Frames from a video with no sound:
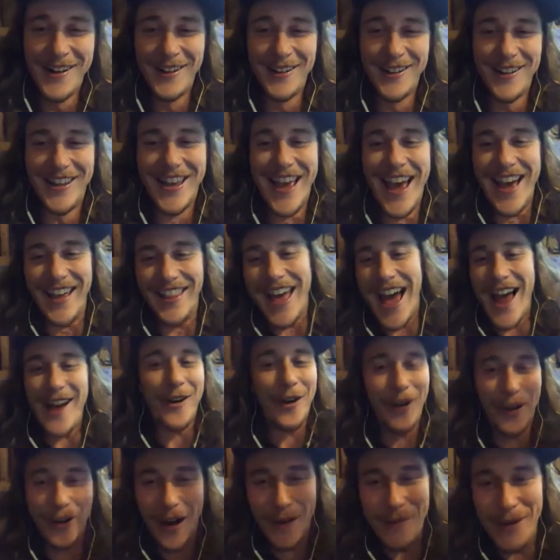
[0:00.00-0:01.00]
Yeah, that
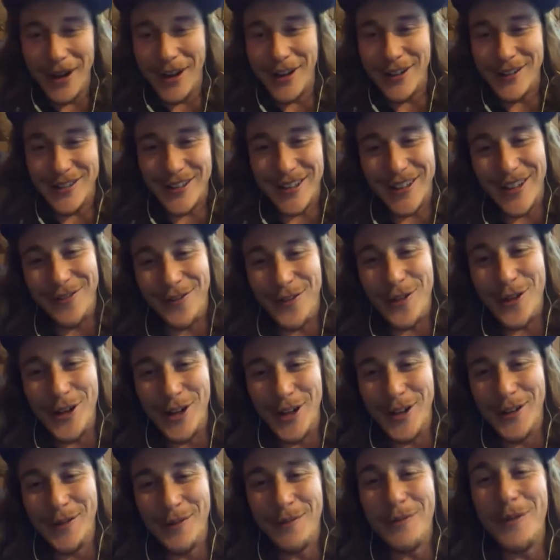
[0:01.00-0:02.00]
whole. I'm not gonna sing it for
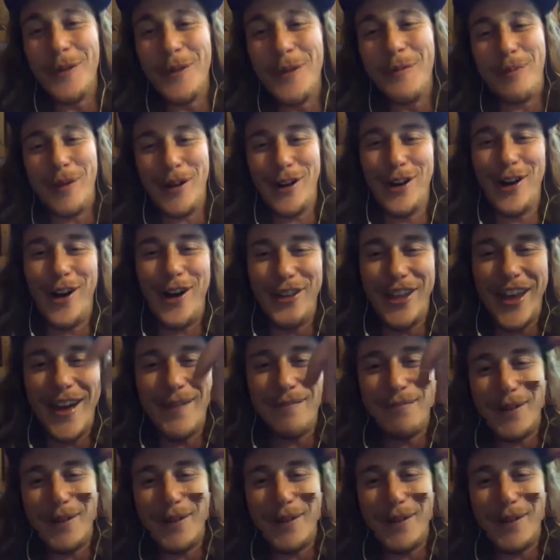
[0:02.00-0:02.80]
you. We'll put it on that.